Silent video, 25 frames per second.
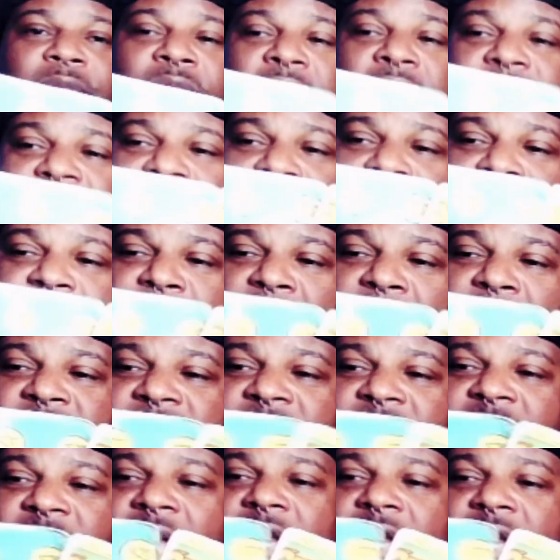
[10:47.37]
You see this person
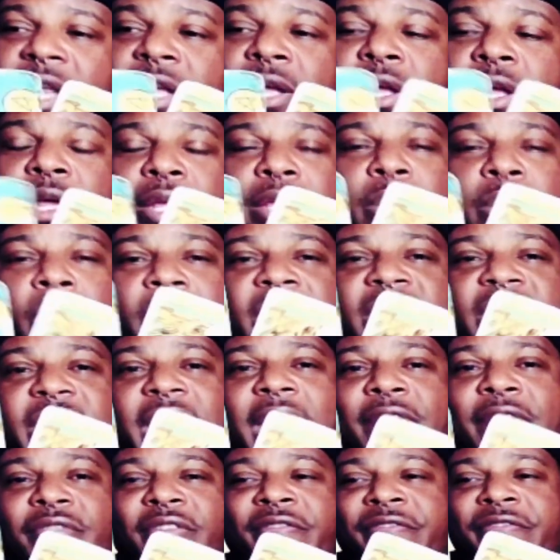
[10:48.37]
that you wanted to
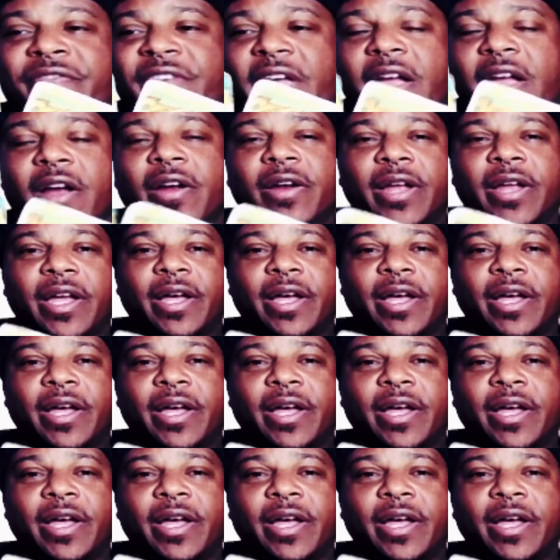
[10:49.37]
have a fair,